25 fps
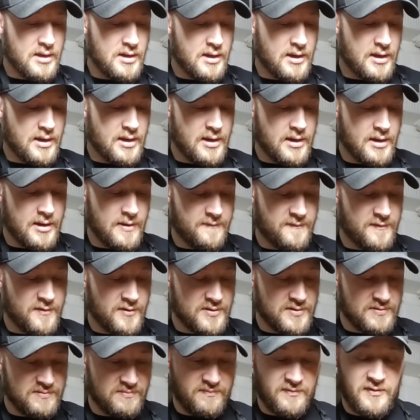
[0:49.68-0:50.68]

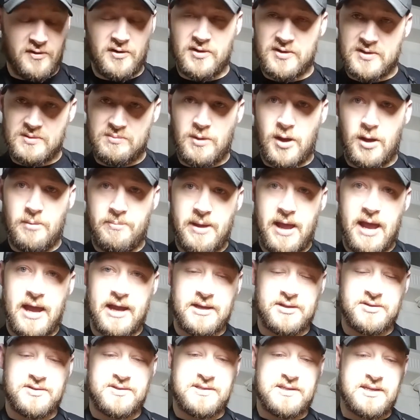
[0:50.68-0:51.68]
for a small
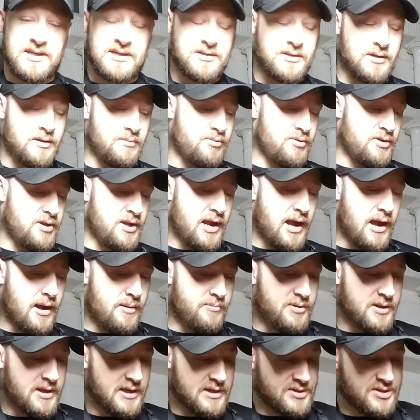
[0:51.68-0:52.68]
package, it's actually a pretty
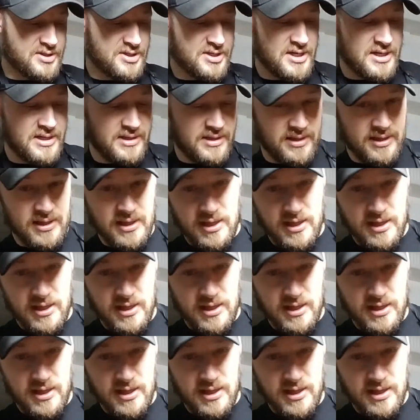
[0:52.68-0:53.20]
complex sheath